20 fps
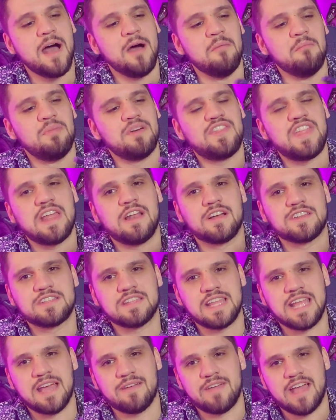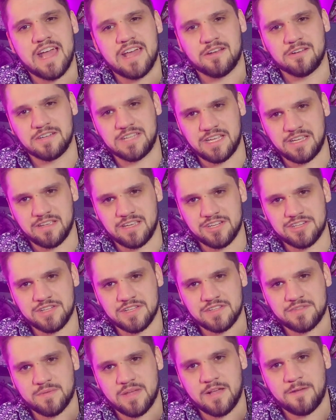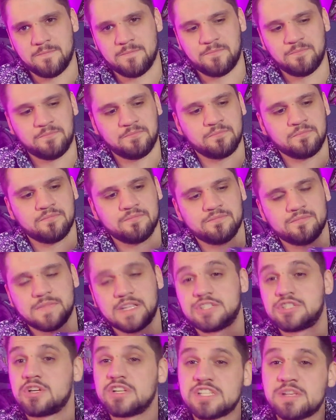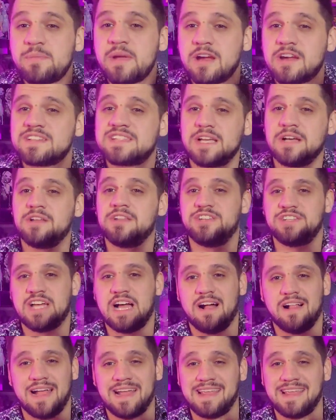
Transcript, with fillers: um, but then also they have head articulation as well. Because there is a Paris Hilton doll.